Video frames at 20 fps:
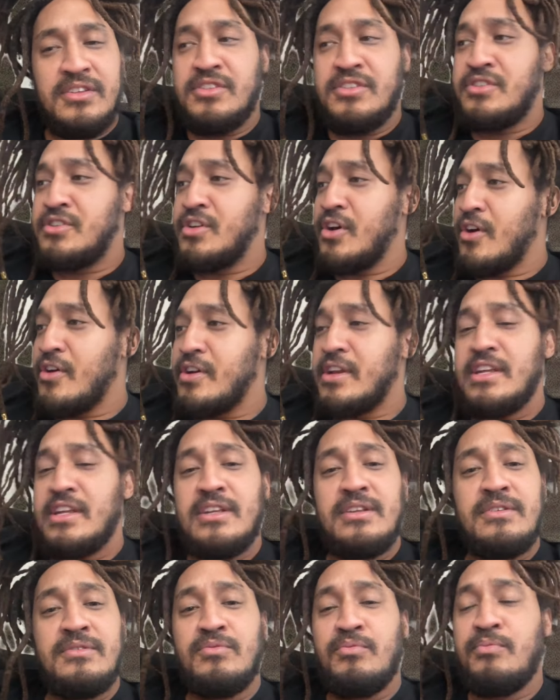
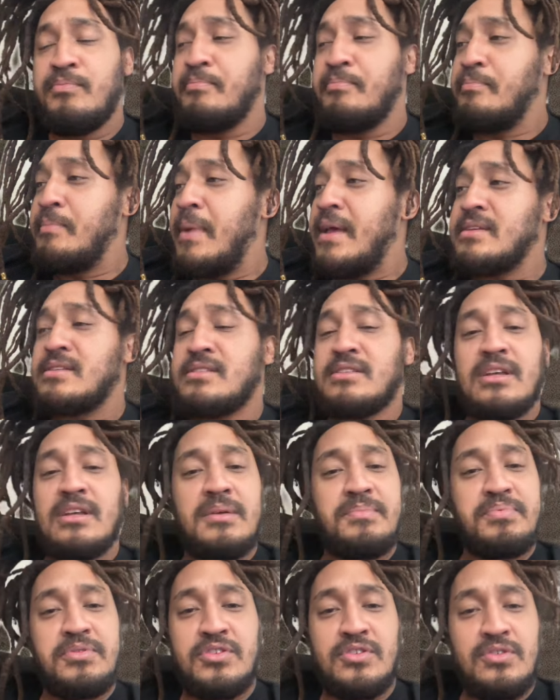dirty, messed
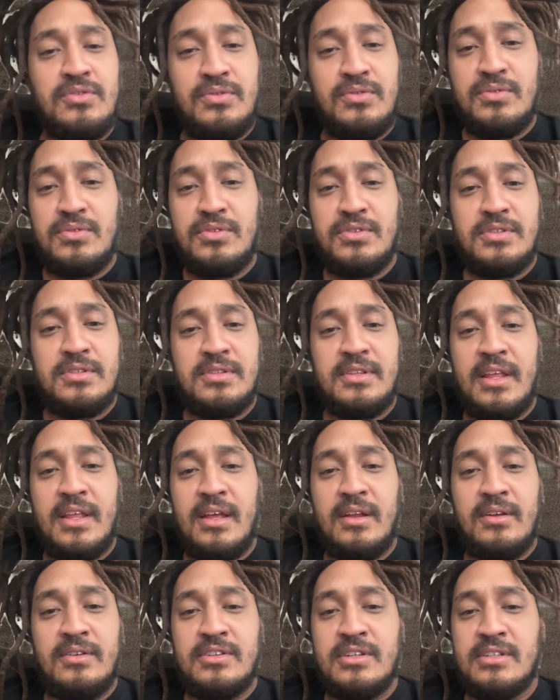up shoes
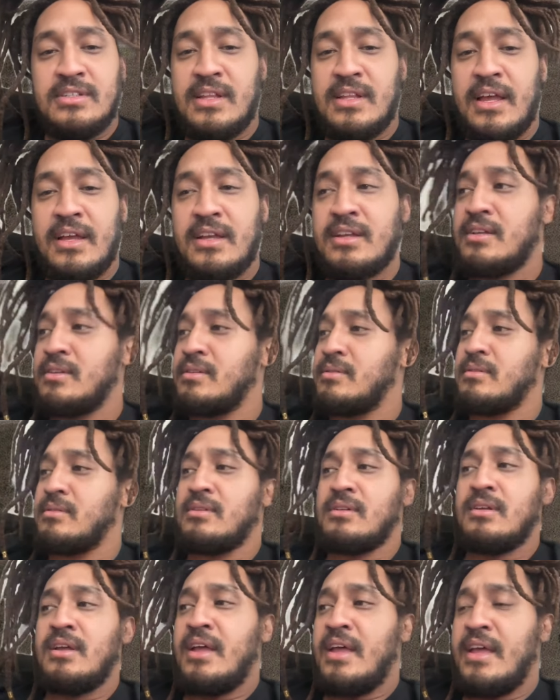that are just like
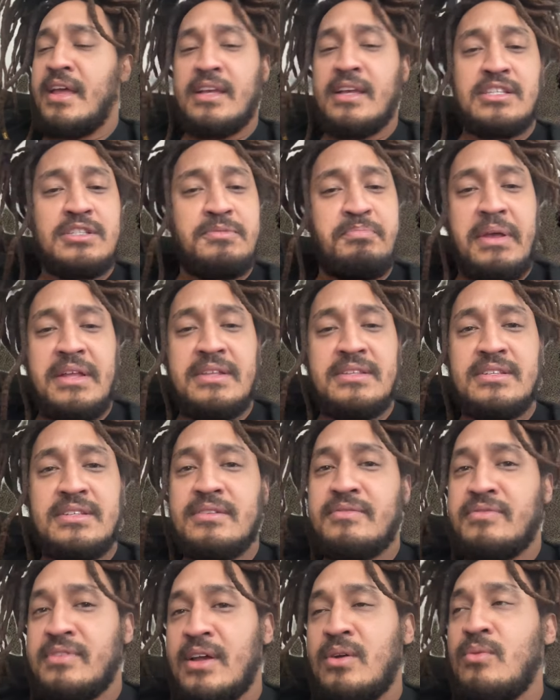
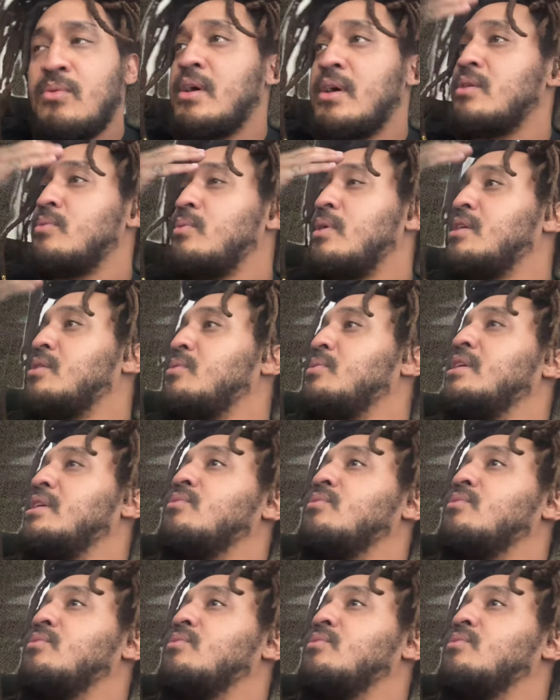expensive. Like what what are we